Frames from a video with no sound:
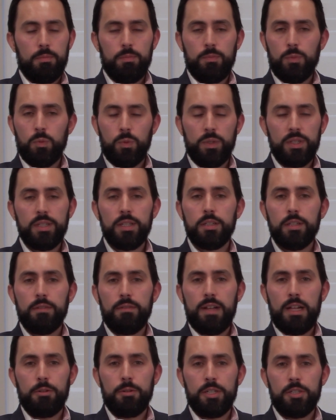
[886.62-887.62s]
we think the
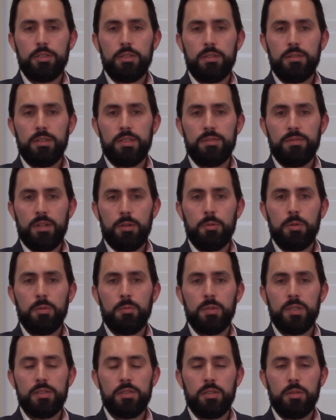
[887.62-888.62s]
valuation is very
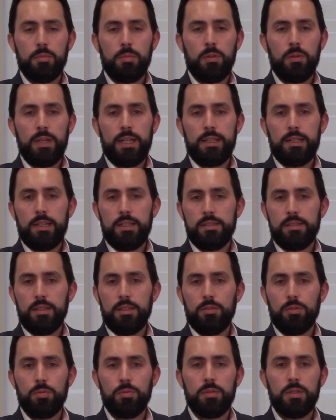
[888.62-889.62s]
reasonable at less
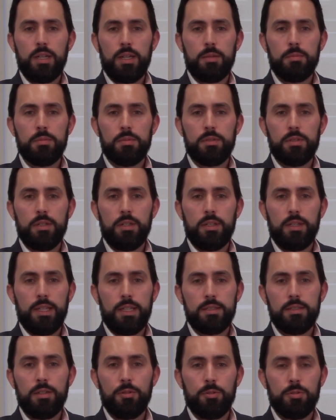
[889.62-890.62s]
than 2 times
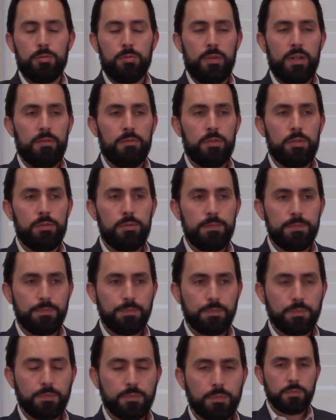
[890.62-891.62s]
next year's revenue.
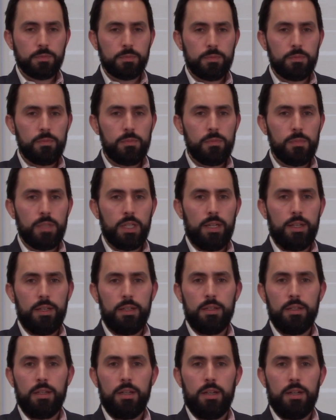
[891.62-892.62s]

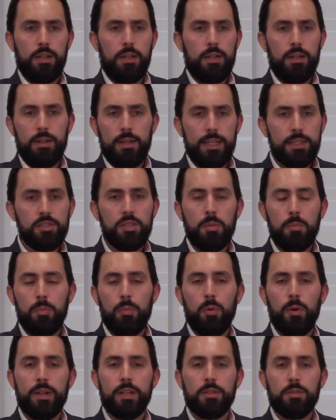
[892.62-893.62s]
And at some
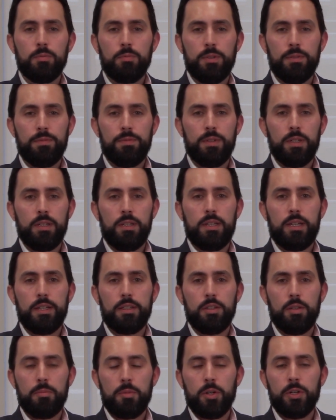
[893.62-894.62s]
point, we feel
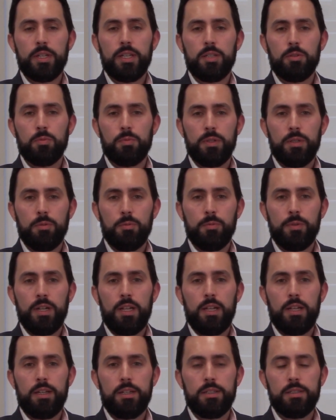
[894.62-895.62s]
like the market will
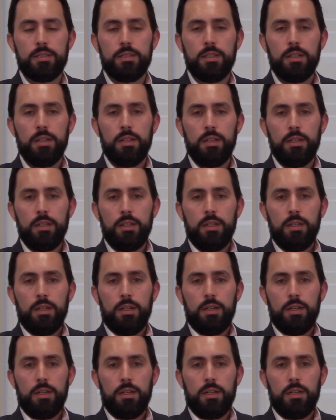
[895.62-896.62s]
realize
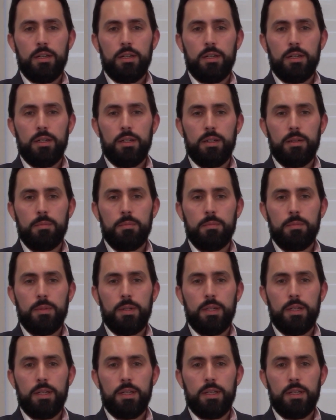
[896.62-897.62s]

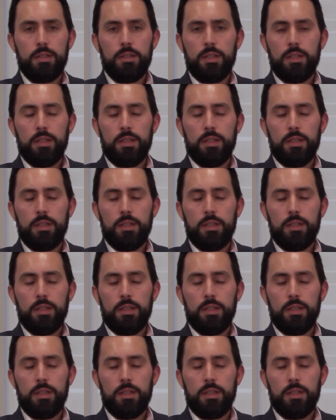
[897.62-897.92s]
and